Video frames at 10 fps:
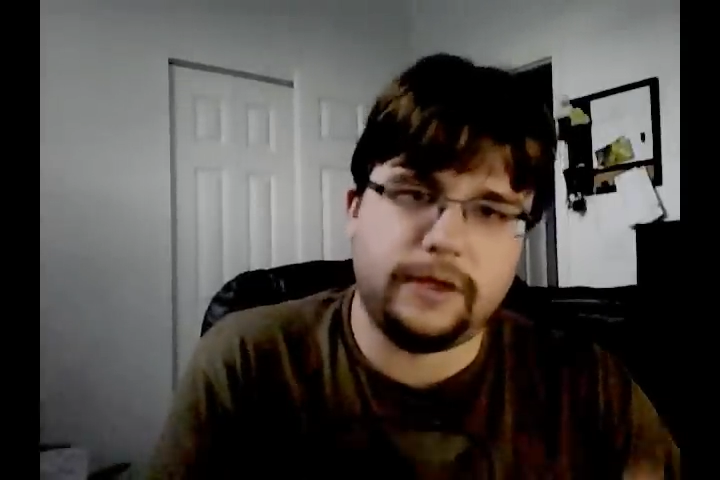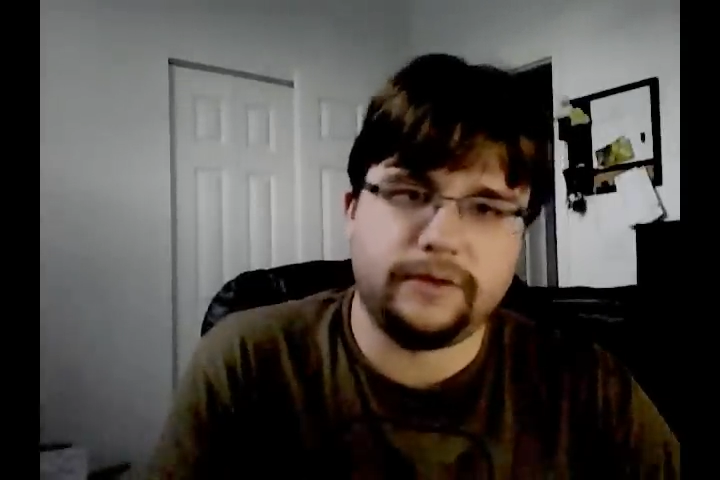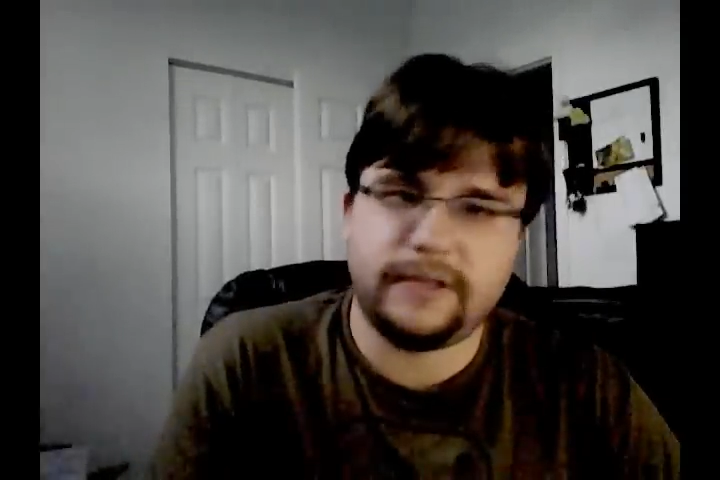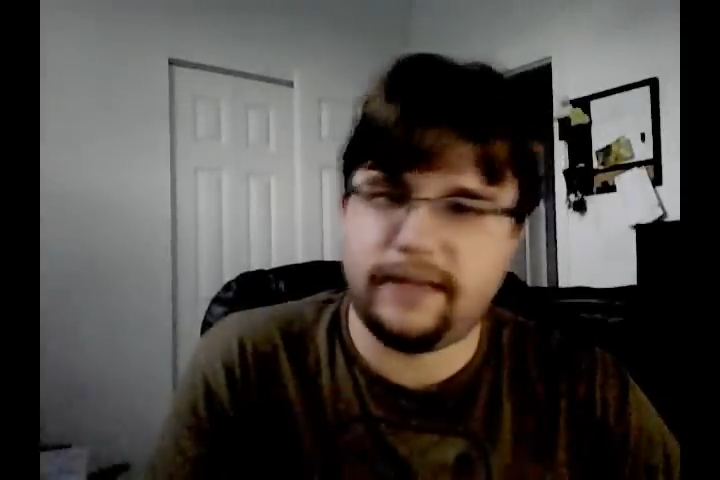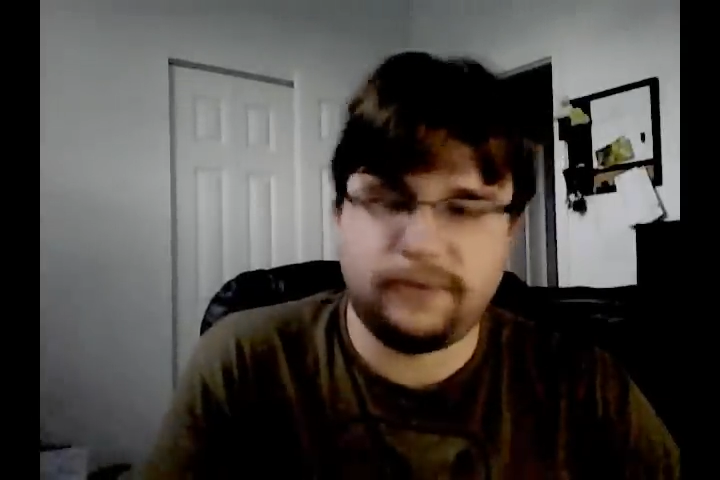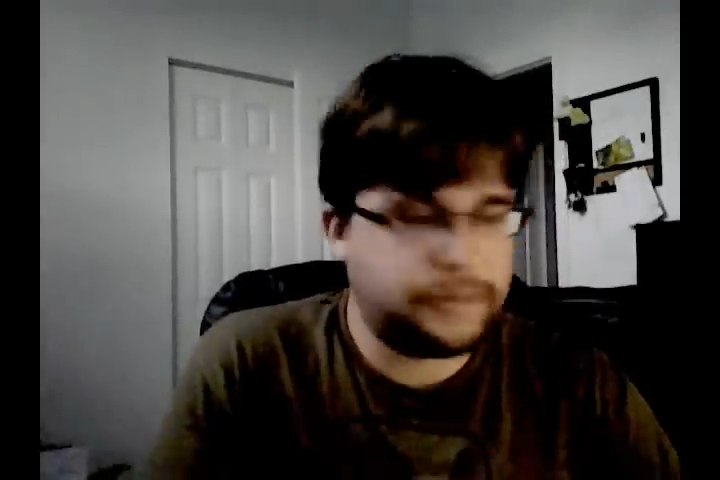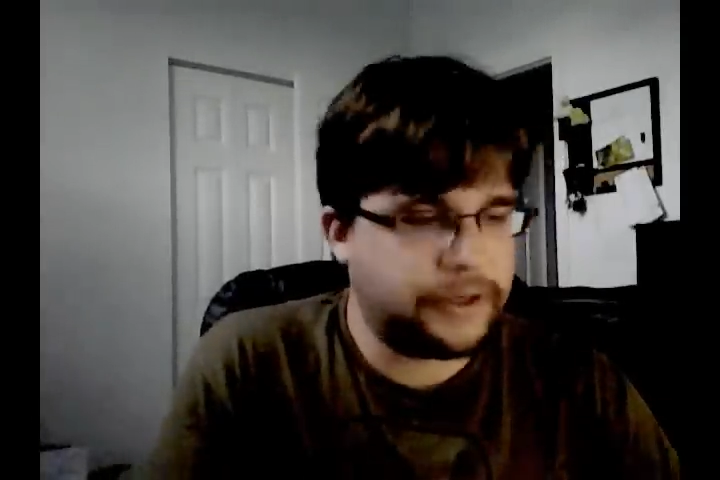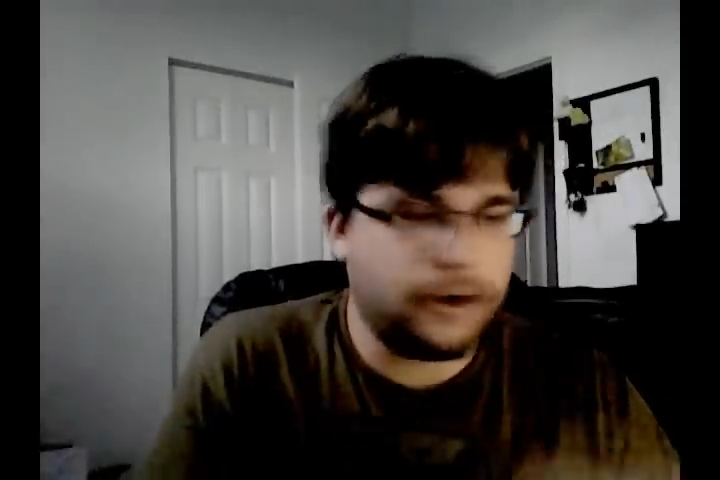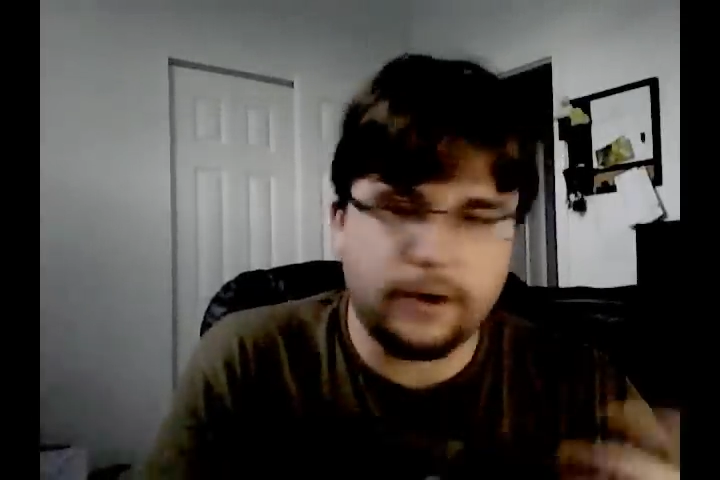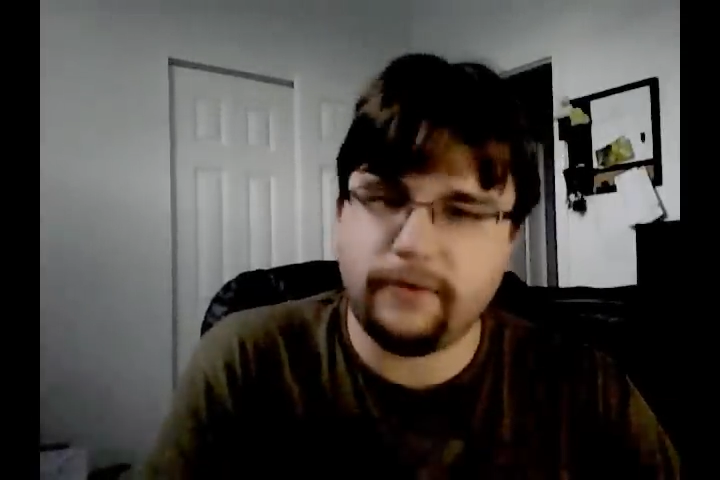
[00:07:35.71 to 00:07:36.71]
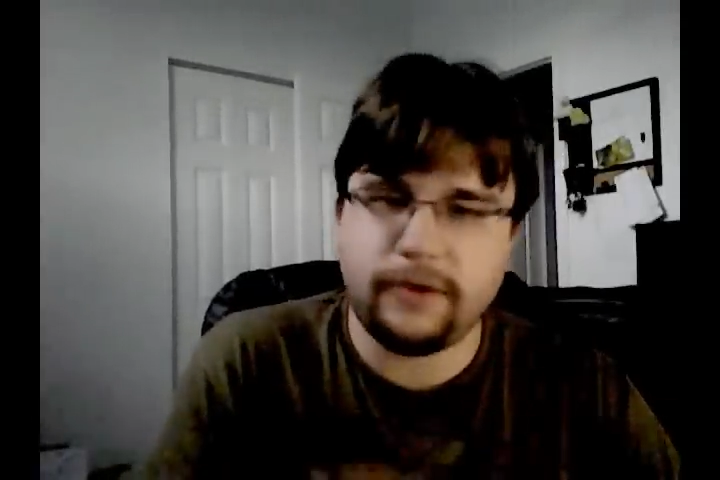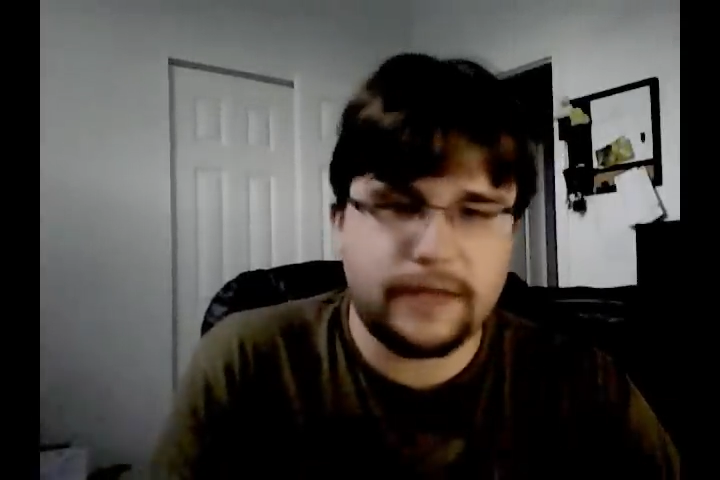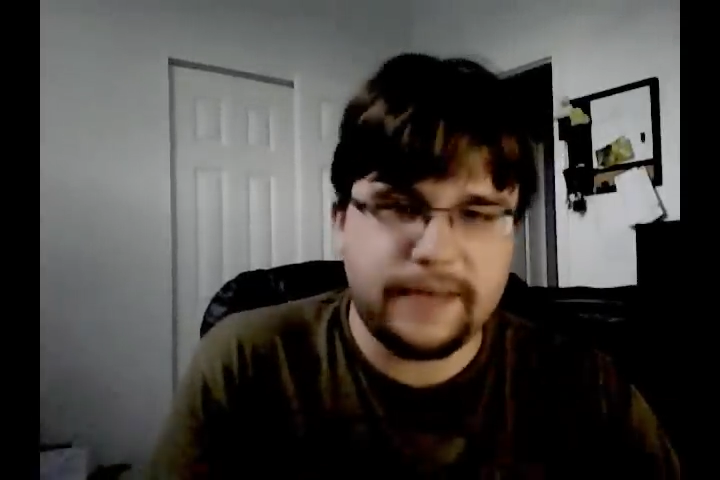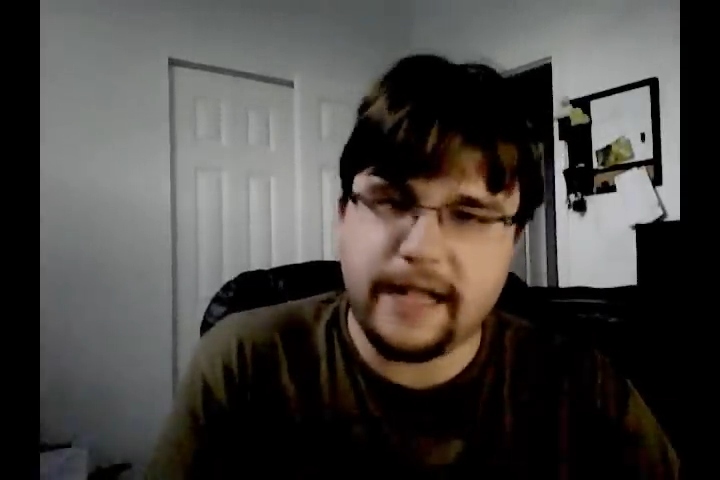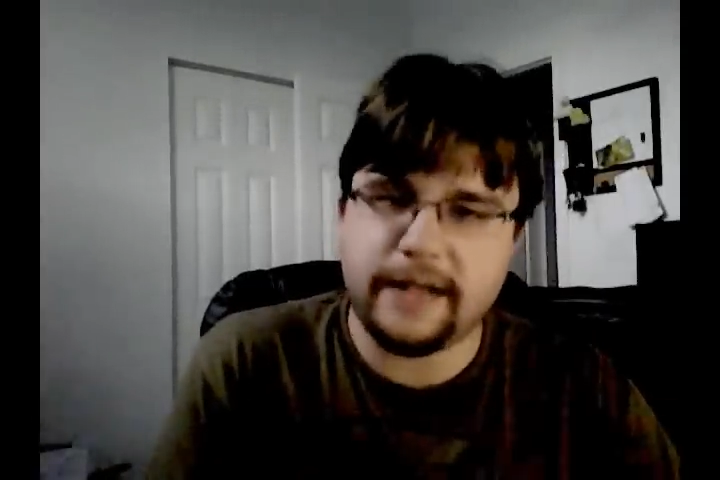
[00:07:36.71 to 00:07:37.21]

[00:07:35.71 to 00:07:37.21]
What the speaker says: say flip the card over, give me the